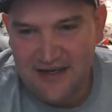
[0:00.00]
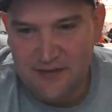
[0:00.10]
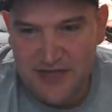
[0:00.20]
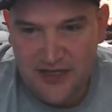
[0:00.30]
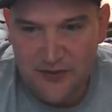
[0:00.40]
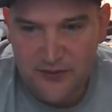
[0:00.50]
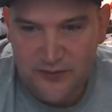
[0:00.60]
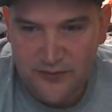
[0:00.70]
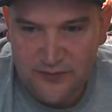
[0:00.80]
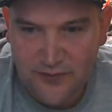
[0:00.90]

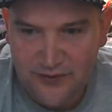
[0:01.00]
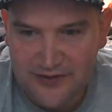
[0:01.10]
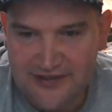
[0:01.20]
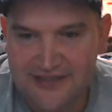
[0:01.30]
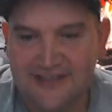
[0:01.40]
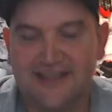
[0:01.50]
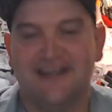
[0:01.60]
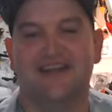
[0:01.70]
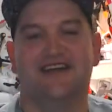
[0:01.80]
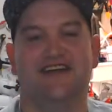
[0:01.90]
Amigos works.
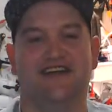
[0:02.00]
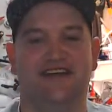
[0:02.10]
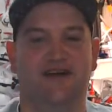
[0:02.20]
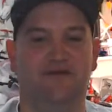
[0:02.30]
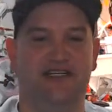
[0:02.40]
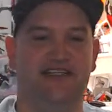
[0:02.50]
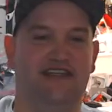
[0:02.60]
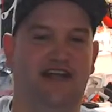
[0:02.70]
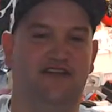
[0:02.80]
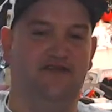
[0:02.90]
Yep, we're
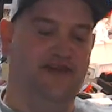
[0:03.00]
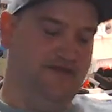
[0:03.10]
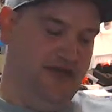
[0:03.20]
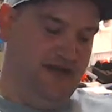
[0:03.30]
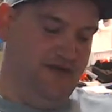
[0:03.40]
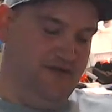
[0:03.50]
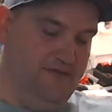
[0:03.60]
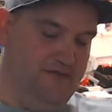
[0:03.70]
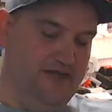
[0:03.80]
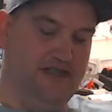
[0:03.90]
just not the three amigos.
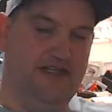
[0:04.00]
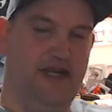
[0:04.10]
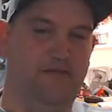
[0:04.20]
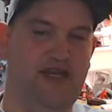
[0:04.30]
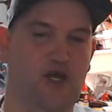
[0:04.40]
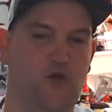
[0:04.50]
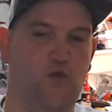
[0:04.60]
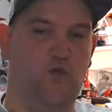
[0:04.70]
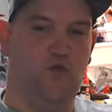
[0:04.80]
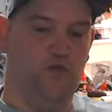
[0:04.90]
We're just the amigos.
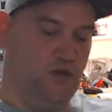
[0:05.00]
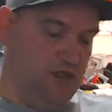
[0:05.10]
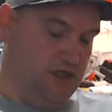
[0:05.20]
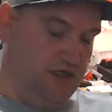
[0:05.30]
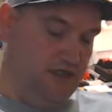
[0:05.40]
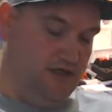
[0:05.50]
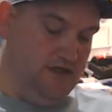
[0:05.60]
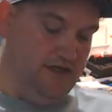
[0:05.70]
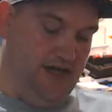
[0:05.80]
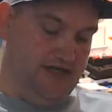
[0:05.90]

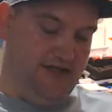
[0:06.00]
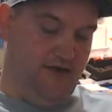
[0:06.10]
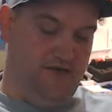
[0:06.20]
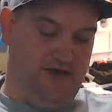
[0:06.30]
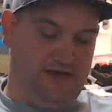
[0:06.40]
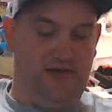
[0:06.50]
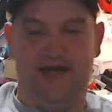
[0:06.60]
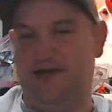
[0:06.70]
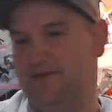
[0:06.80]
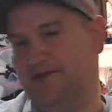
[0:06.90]
And Joe fits
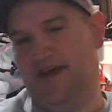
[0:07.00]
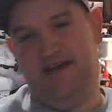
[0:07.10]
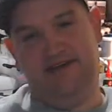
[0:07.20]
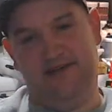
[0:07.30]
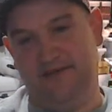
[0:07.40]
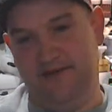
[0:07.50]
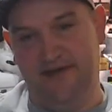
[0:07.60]
right in with that, so